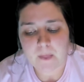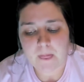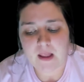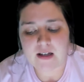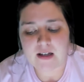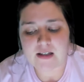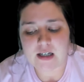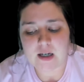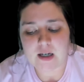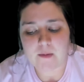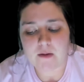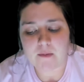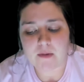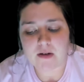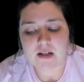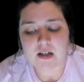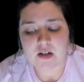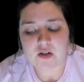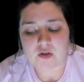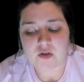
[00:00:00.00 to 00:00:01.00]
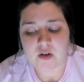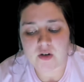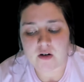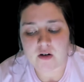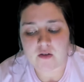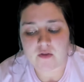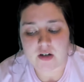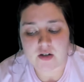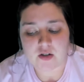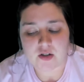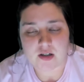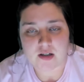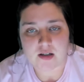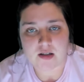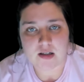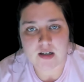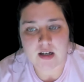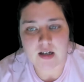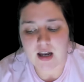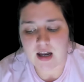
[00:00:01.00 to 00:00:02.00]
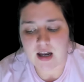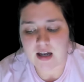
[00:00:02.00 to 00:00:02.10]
examine potential interventions,